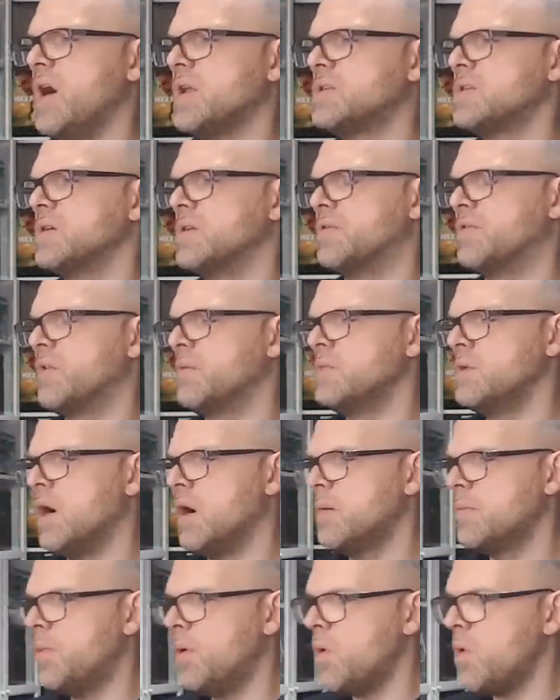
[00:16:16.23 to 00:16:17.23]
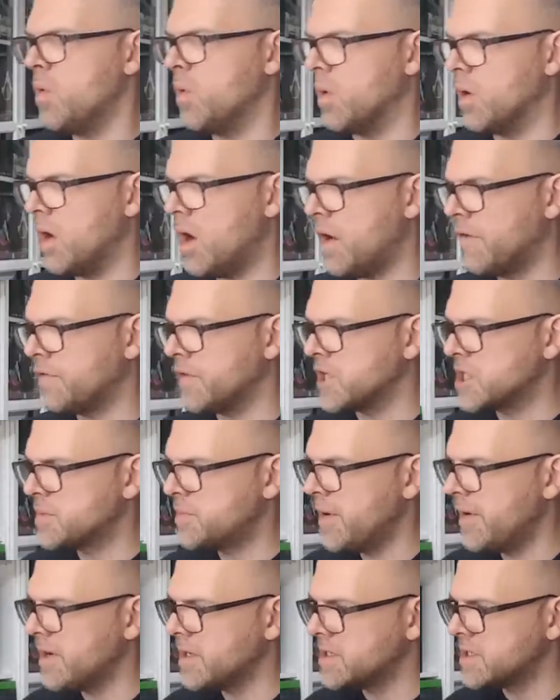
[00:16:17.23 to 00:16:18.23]
uttered from young Paul after
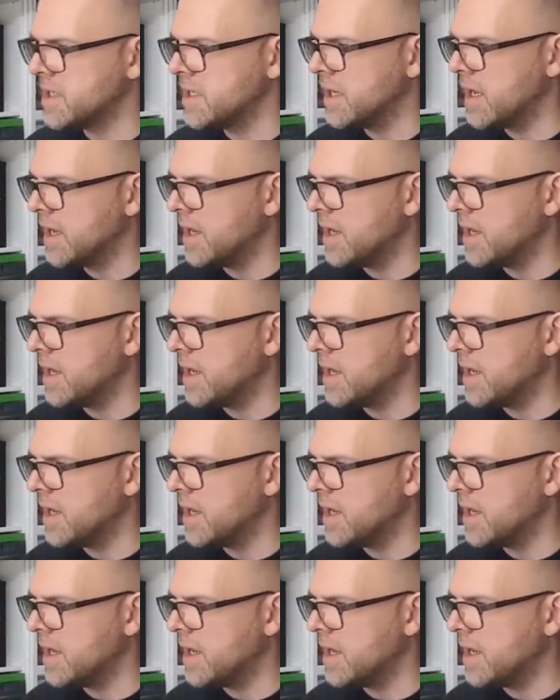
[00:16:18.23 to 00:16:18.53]
experiencing